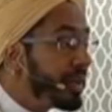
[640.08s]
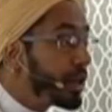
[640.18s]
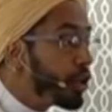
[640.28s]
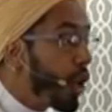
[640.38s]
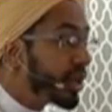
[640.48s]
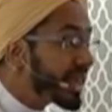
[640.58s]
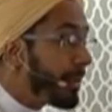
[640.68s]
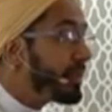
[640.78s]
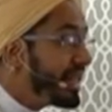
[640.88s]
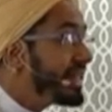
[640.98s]
be caught
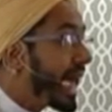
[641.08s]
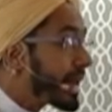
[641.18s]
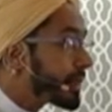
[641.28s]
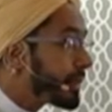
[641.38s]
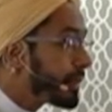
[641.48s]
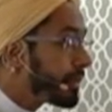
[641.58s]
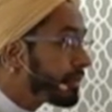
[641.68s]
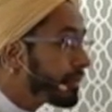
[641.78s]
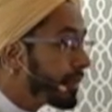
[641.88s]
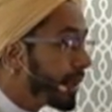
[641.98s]
up in that,
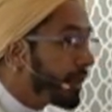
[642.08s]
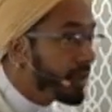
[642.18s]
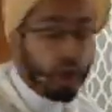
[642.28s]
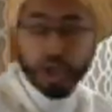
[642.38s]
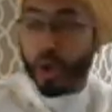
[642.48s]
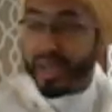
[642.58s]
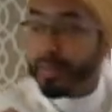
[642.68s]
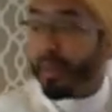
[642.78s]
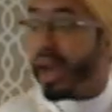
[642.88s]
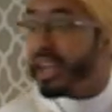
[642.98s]
because your
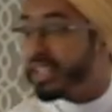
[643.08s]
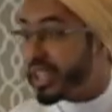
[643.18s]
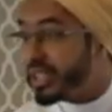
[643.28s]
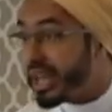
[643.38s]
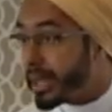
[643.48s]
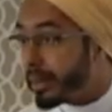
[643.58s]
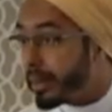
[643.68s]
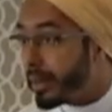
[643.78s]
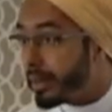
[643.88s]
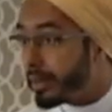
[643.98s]
iman is at stake.
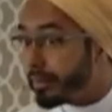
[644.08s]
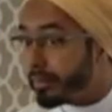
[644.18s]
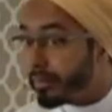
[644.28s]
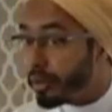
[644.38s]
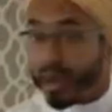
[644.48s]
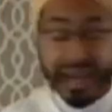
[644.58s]
Your